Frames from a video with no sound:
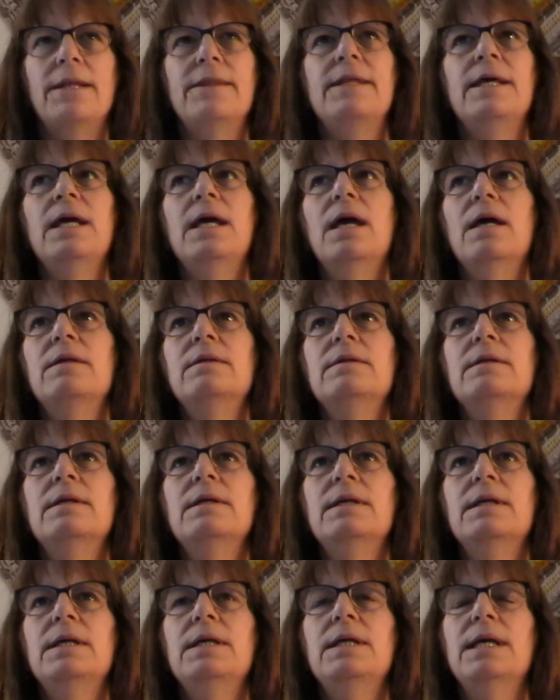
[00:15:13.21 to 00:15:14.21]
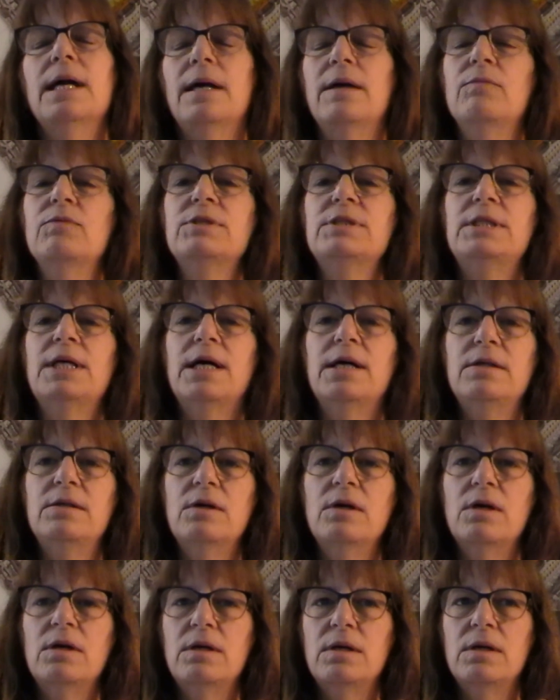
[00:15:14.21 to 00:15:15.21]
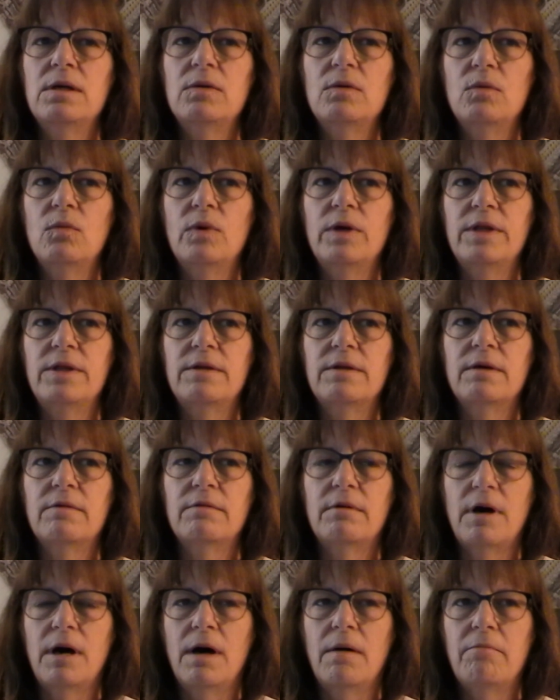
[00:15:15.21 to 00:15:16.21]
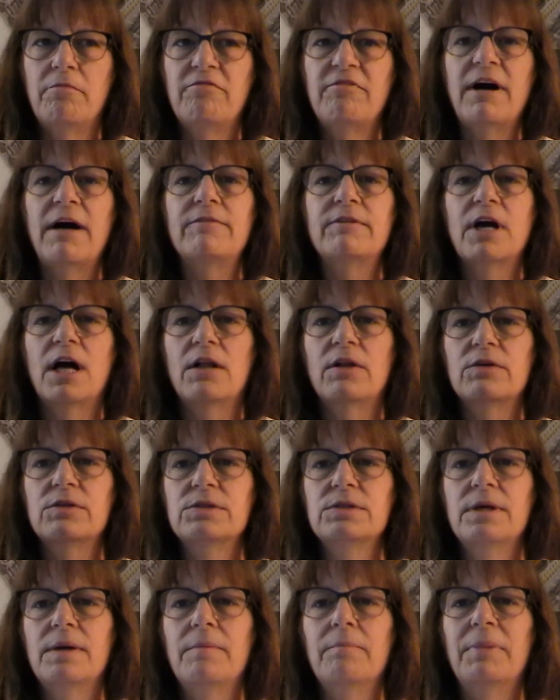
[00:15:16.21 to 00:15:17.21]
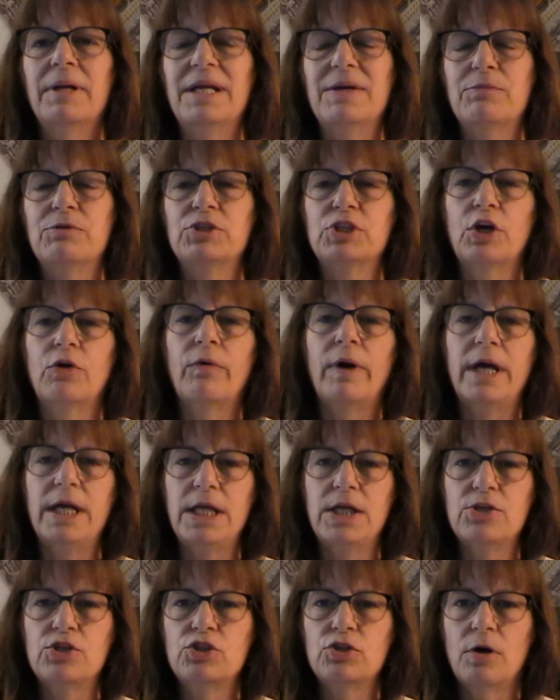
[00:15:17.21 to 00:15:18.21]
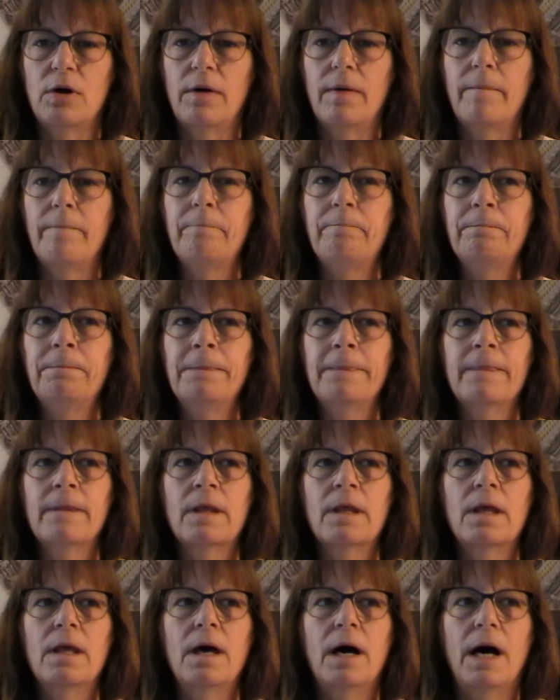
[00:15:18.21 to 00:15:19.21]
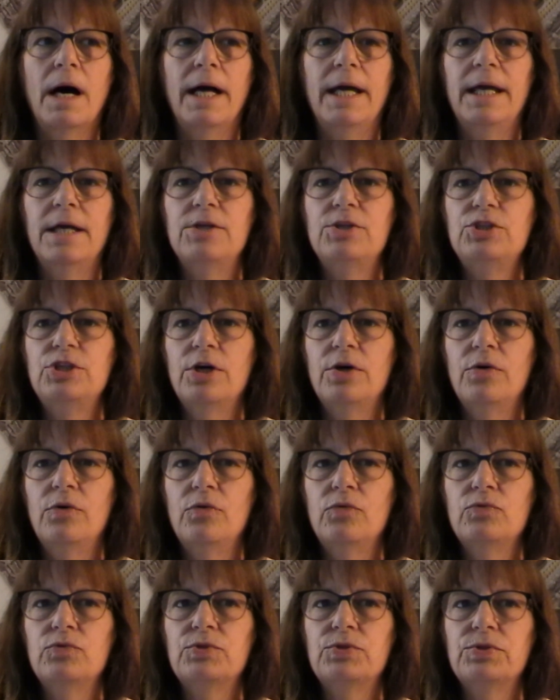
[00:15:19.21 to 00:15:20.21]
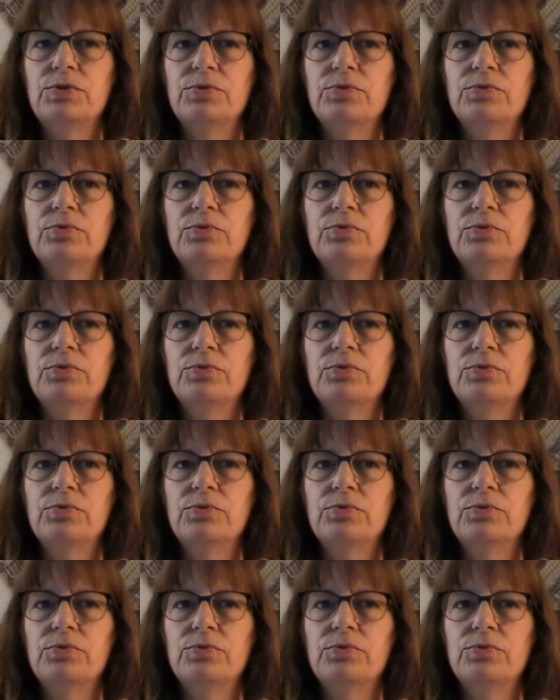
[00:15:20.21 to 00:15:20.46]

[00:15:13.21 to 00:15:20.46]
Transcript: think it, yeah, it was done with 5 colors, but it was a gradient shawl. I had chose